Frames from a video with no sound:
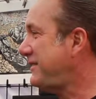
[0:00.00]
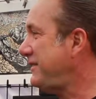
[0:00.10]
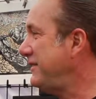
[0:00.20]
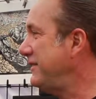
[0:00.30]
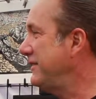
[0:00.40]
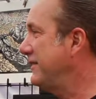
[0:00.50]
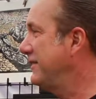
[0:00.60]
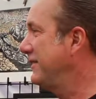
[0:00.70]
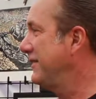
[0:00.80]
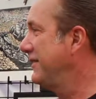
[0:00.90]

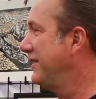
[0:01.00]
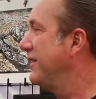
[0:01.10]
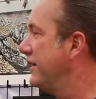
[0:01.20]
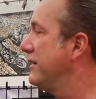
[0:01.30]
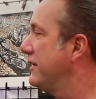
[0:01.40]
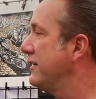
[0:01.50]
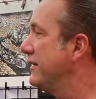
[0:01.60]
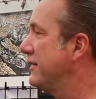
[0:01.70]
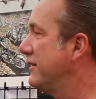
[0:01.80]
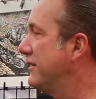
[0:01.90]

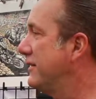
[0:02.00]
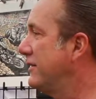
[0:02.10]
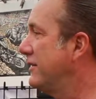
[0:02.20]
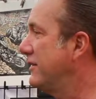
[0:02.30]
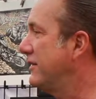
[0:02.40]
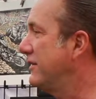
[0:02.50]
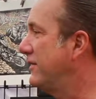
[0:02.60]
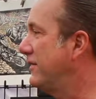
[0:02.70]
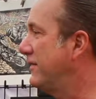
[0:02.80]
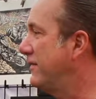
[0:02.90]

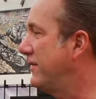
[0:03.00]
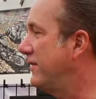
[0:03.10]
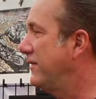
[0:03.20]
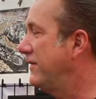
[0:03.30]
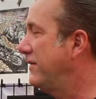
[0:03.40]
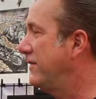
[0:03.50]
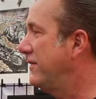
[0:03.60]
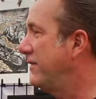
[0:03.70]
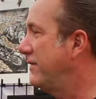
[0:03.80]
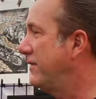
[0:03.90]

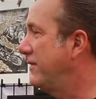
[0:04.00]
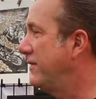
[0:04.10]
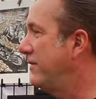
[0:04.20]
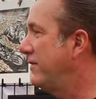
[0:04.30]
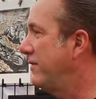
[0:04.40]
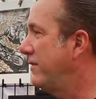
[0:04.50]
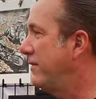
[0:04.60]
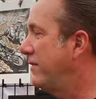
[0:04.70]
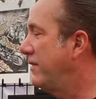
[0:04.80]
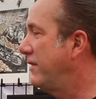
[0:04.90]

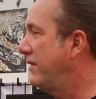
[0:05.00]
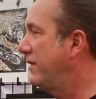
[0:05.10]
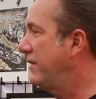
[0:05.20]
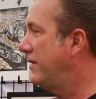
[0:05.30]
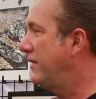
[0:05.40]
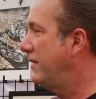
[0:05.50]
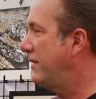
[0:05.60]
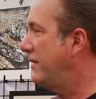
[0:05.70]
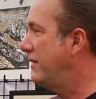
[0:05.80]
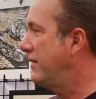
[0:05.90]

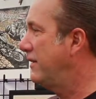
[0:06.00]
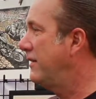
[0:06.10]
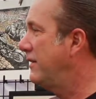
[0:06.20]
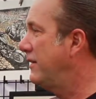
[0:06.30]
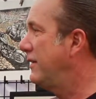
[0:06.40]
This person isn't speaking.